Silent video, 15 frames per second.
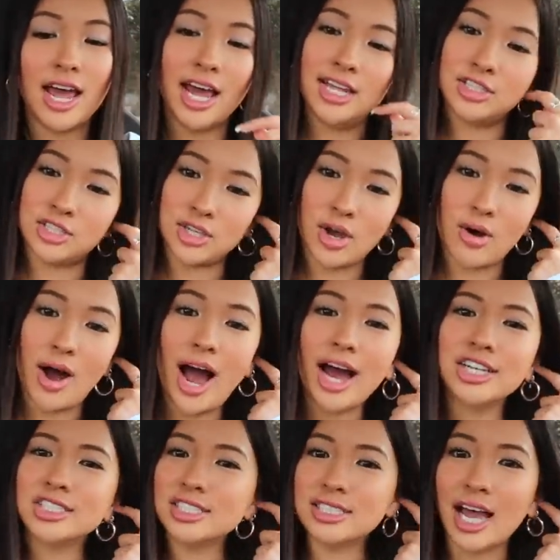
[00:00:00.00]
And so
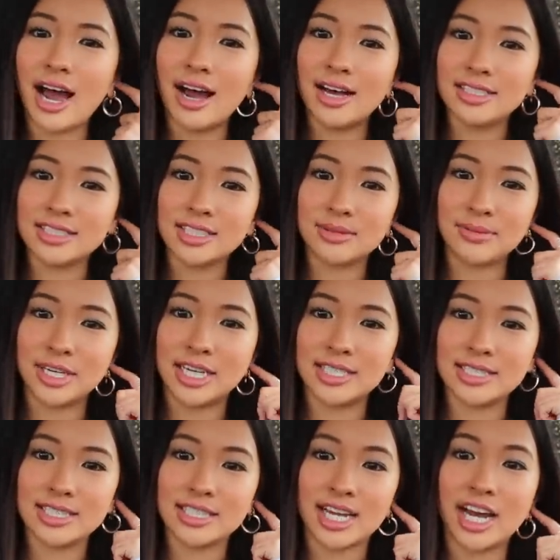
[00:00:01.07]
I just ask
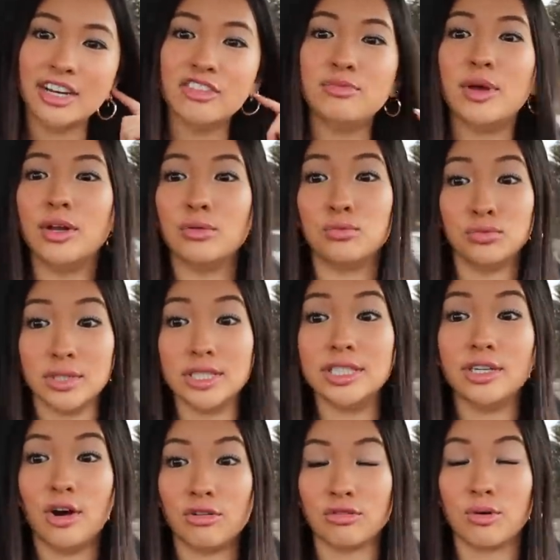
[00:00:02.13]
because it's kind of been
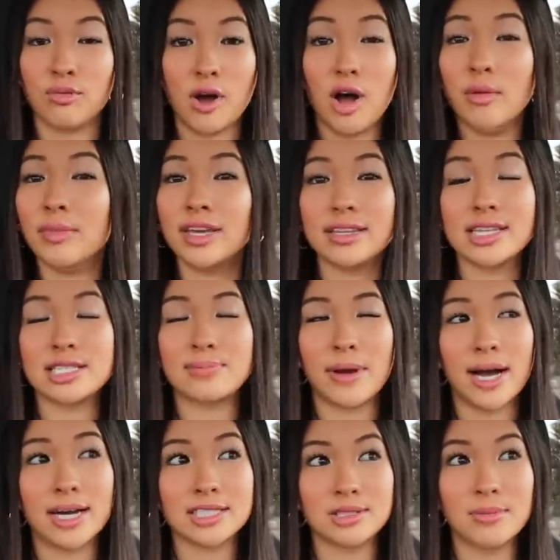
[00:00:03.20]
really overwhelming this
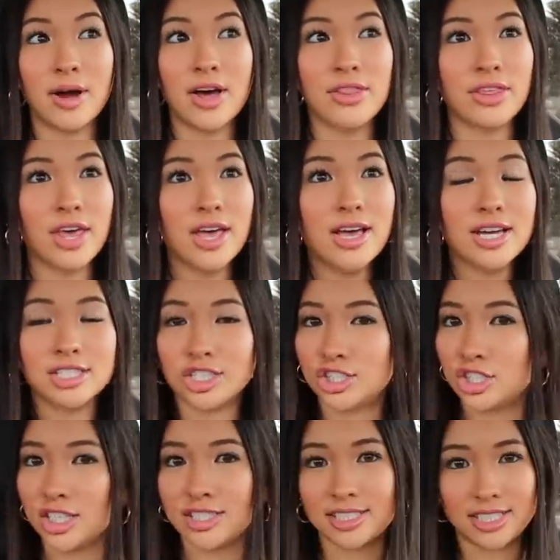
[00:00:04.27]
past month to
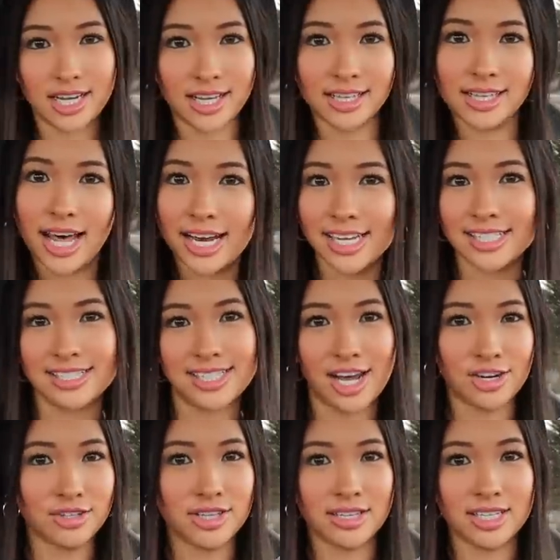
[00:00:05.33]
just let it
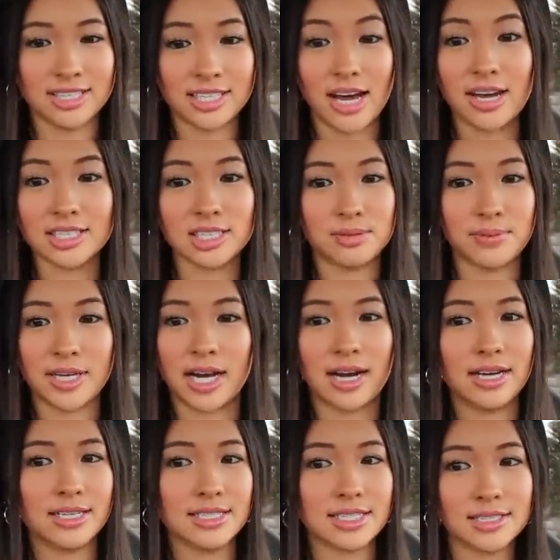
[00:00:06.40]
settle in the dust
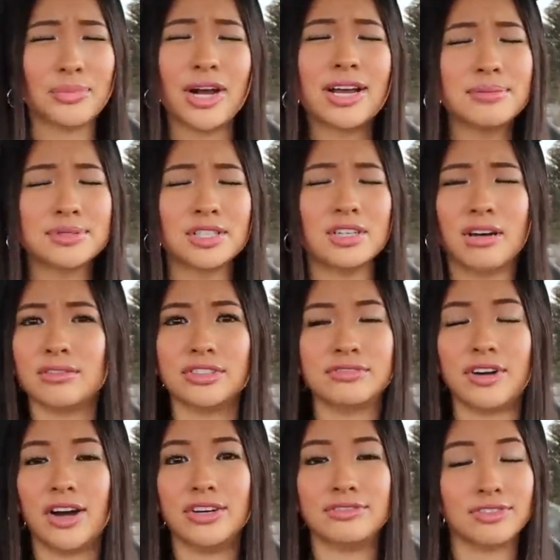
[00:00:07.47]
because breakups are never
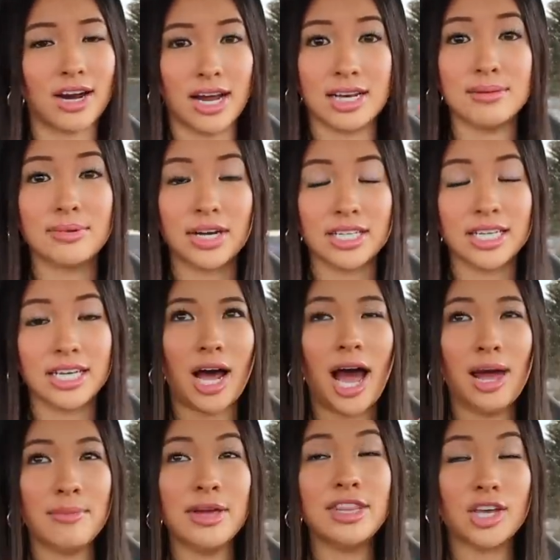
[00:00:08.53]
fun for anybody.
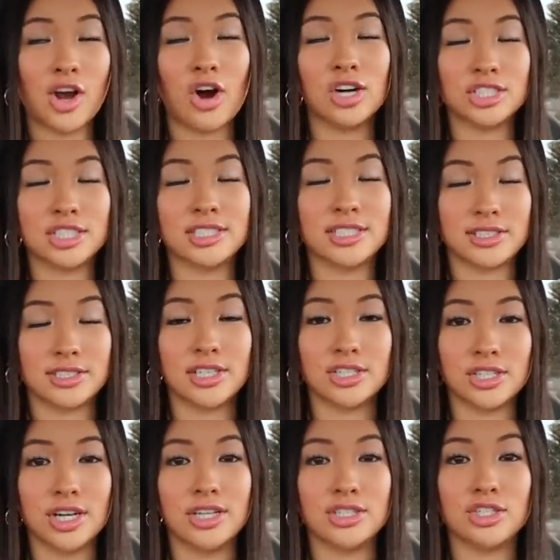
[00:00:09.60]
I made the conscious
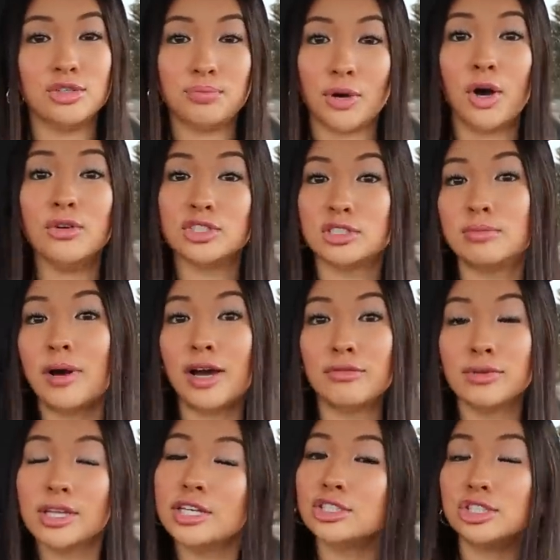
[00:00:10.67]
decision to post my
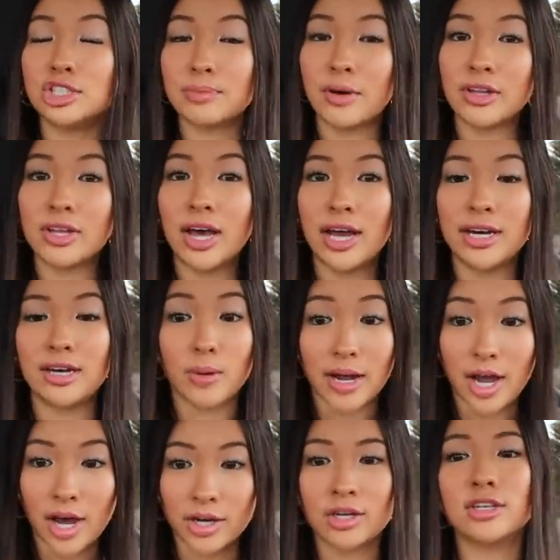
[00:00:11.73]
relationship online, so
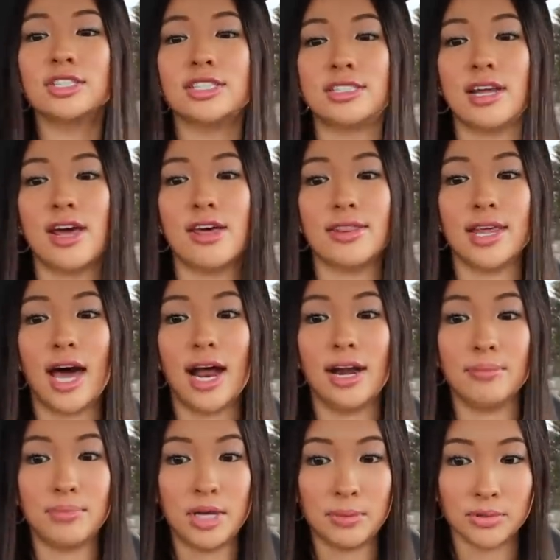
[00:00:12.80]
I understand
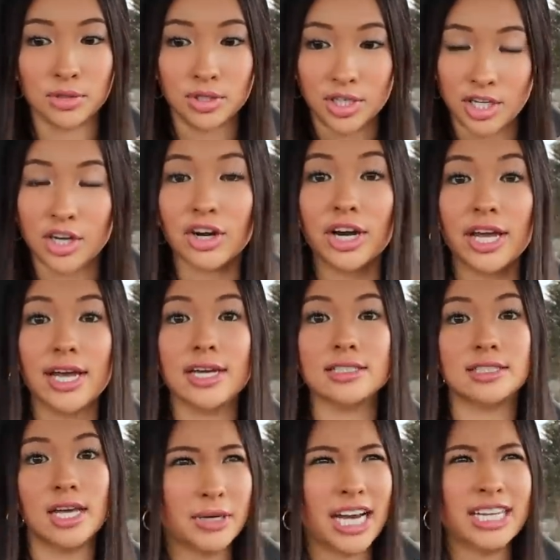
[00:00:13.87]
that people are
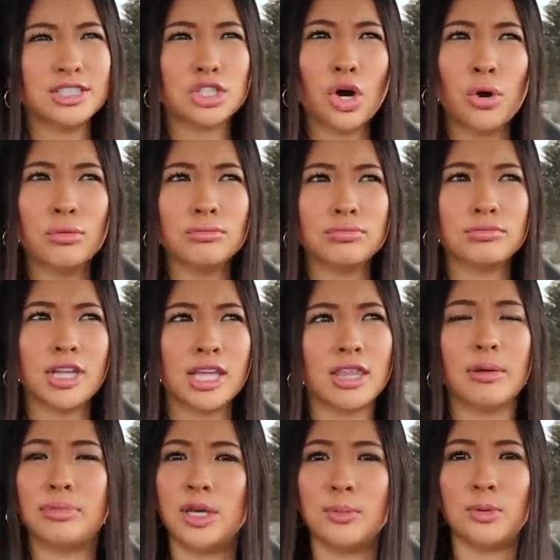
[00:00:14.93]
curious, but I don't think
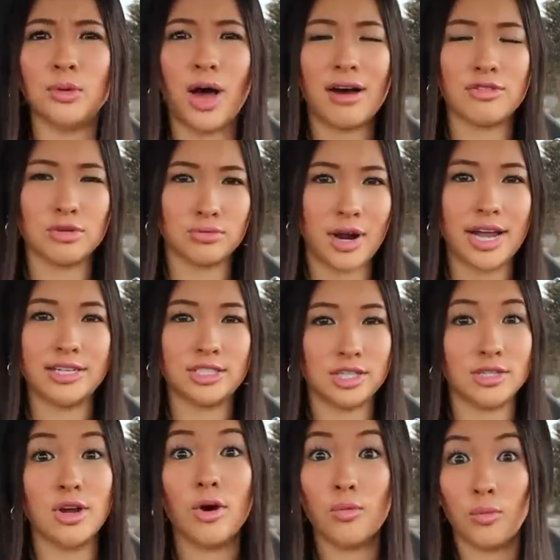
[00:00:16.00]
that people have a right to
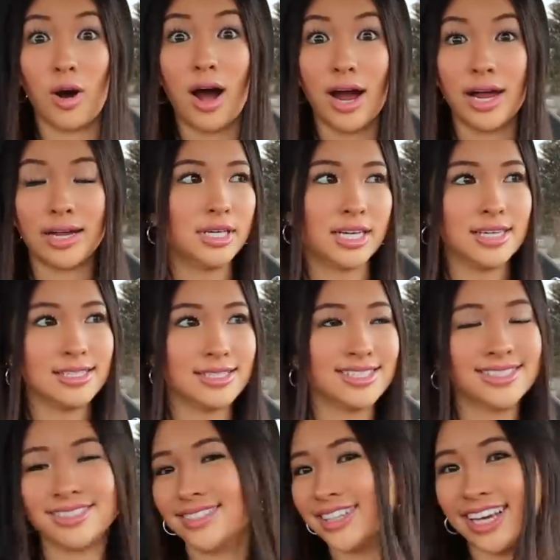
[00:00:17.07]
know why
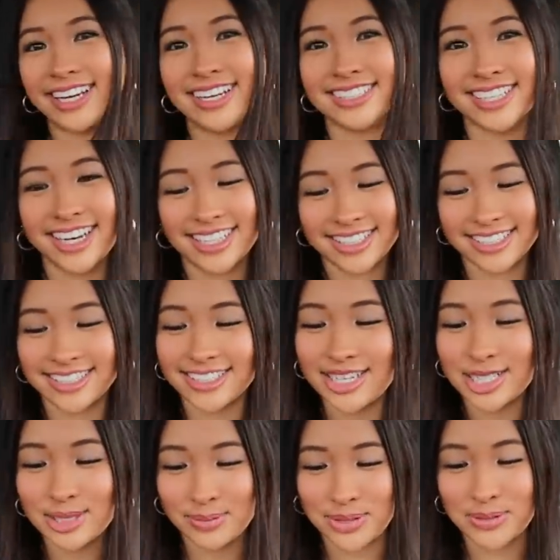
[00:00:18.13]
because, like I said,
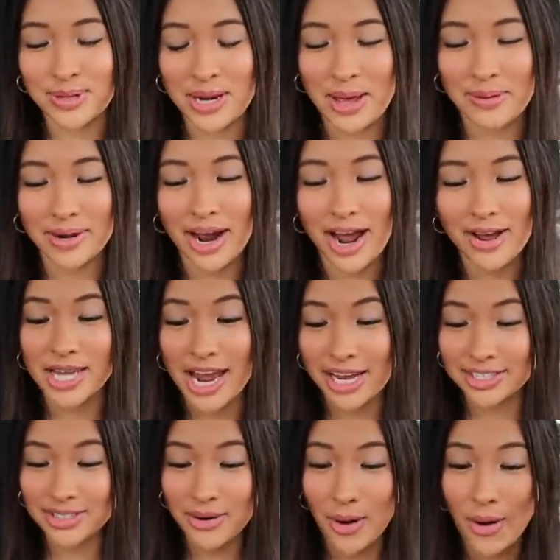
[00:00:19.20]
it's between him and I. To
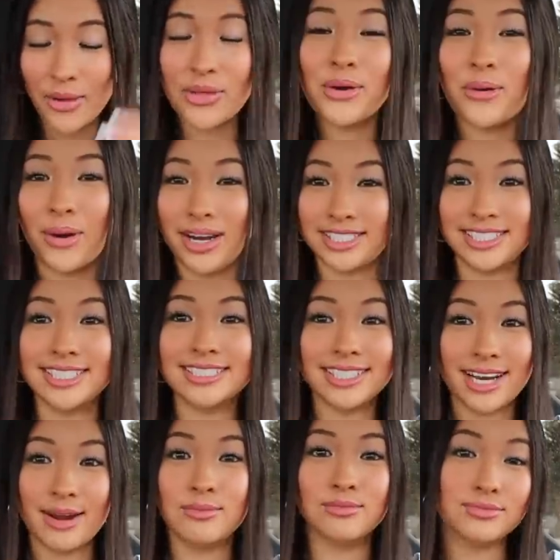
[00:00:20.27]
answer all the questions
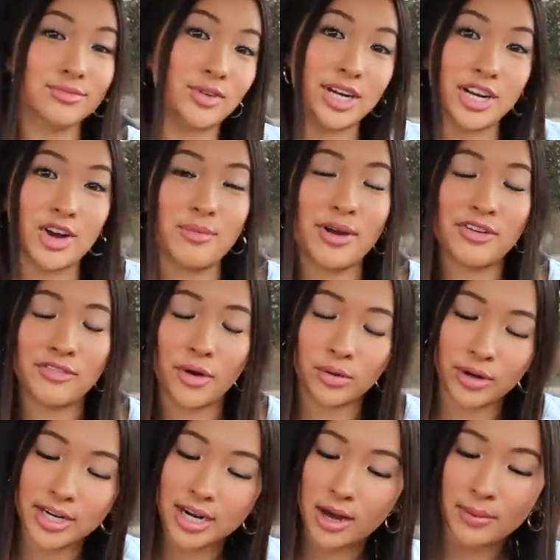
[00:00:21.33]
that I'm reading on my phone
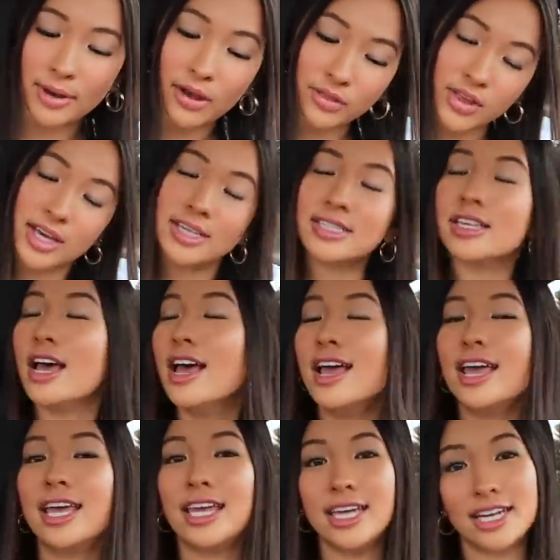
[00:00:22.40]
right now about this,
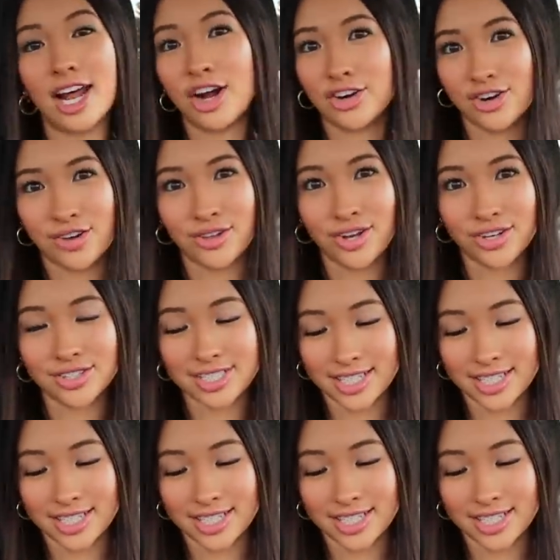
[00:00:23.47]
he and I are no longer